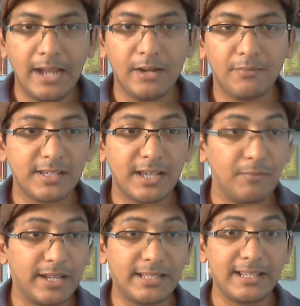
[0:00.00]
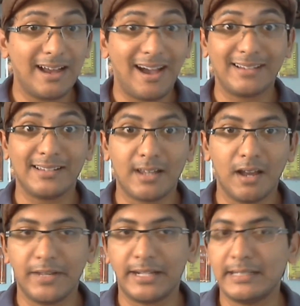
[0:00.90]
for some reason I just
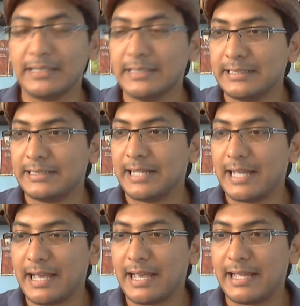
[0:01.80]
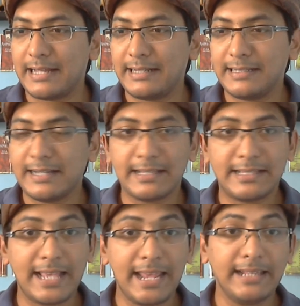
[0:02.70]
love it. And
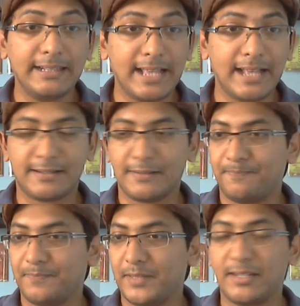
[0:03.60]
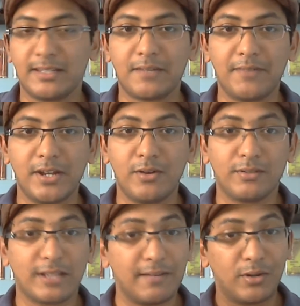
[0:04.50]
saying that, it's just a video
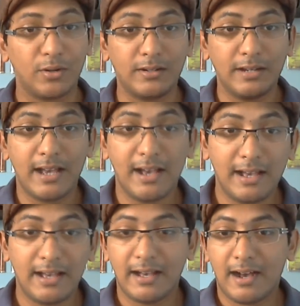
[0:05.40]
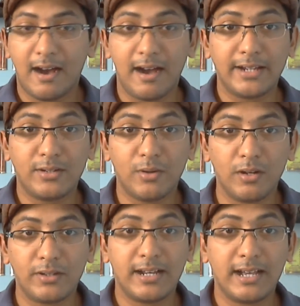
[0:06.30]
to give a good hi to
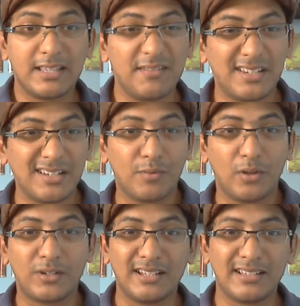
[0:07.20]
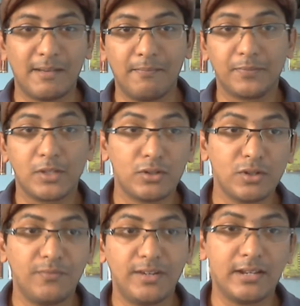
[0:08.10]
all you guys. I was just watching some
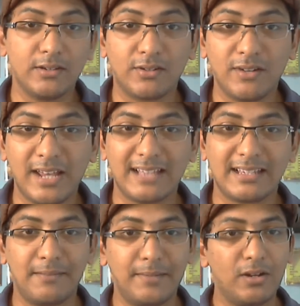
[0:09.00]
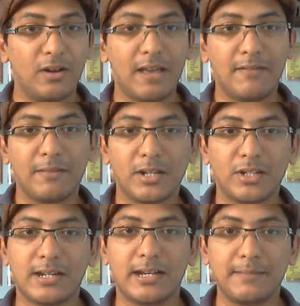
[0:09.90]
YouTube videos today, as I've been not having
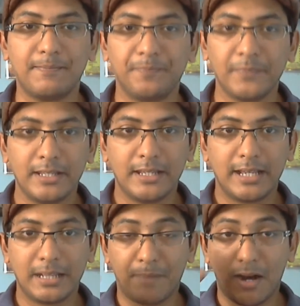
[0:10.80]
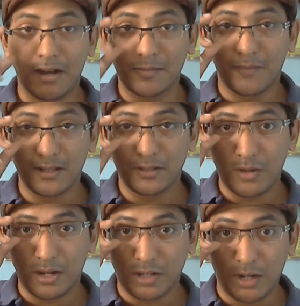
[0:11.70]
much time in the past months
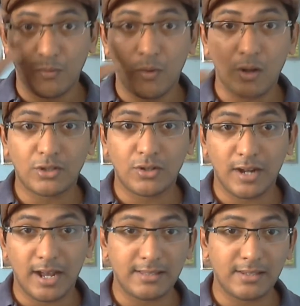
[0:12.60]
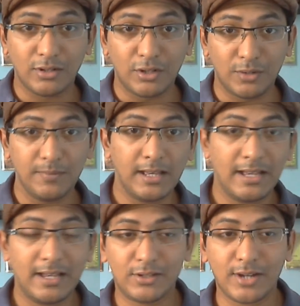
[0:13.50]
to actually watch you guys' YouTube
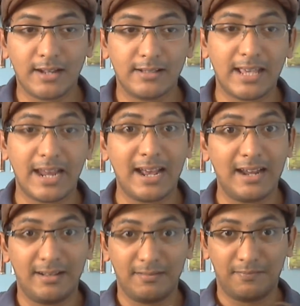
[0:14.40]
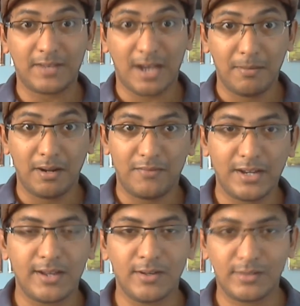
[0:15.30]
channels. And I had a couple of
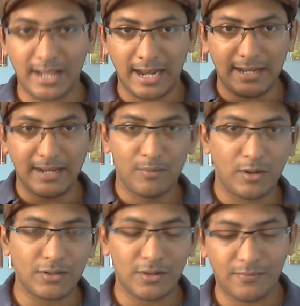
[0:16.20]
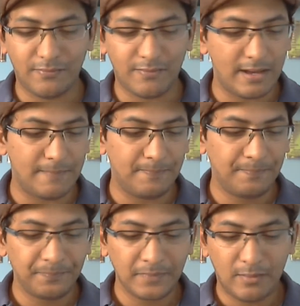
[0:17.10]
videos that I did watch of
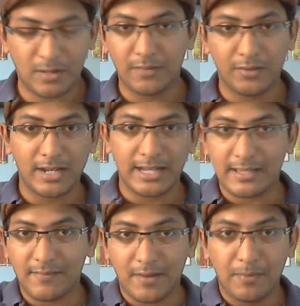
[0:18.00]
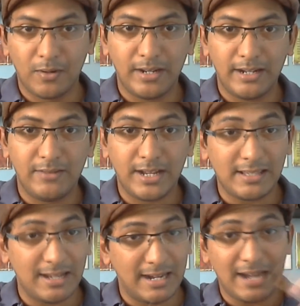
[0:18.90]
whatever you guys have uploaded
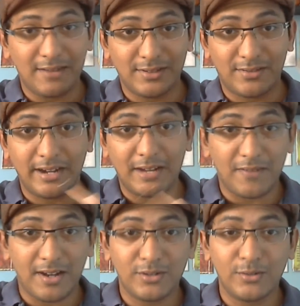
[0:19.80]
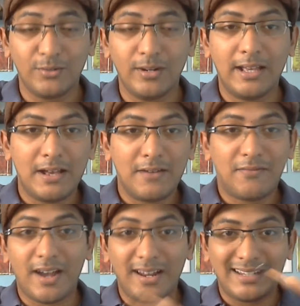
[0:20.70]
recently, and it was really fun to
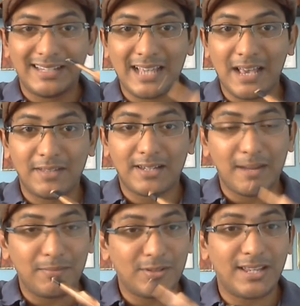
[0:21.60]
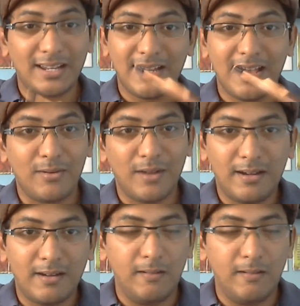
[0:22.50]
finally just have the time to sit down and